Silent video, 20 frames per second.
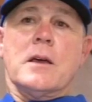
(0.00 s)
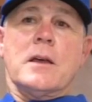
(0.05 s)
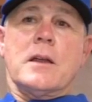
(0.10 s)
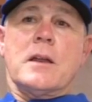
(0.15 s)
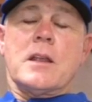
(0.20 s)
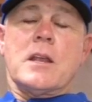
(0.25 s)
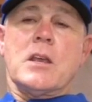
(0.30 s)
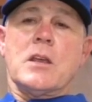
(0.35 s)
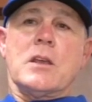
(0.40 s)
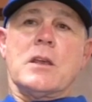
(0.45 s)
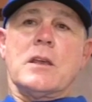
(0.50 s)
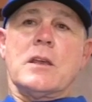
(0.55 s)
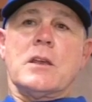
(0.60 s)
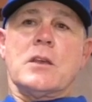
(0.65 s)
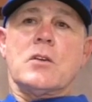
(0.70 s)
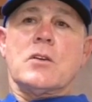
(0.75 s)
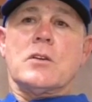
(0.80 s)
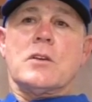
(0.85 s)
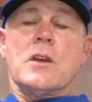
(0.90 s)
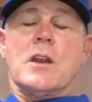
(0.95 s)
And
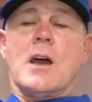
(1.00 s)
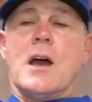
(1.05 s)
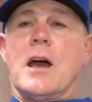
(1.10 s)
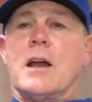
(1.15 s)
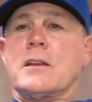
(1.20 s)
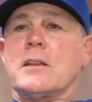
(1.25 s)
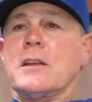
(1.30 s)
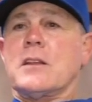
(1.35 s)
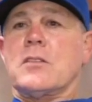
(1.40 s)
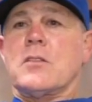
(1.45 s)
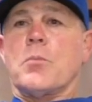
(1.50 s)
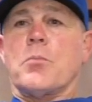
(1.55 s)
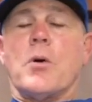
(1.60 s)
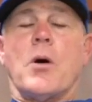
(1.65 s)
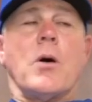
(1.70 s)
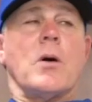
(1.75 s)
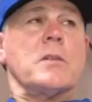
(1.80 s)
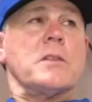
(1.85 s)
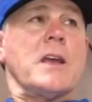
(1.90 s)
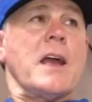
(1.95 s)
he could not get the
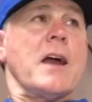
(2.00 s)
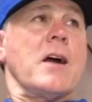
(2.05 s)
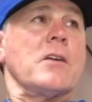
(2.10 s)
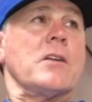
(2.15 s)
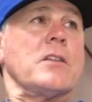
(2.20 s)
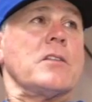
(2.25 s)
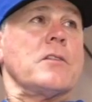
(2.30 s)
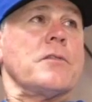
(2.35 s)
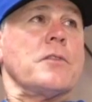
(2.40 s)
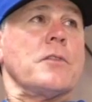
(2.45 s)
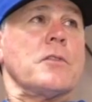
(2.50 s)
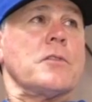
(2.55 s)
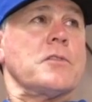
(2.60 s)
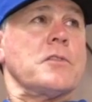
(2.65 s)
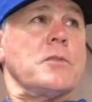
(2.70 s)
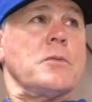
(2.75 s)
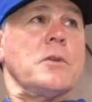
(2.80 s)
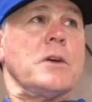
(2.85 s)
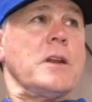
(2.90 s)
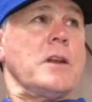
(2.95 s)
ball down in the
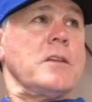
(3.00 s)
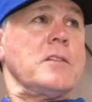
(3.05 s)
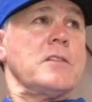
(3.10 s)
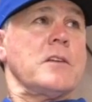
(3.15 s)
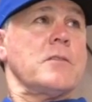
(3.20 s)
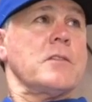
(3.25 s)
first two innings.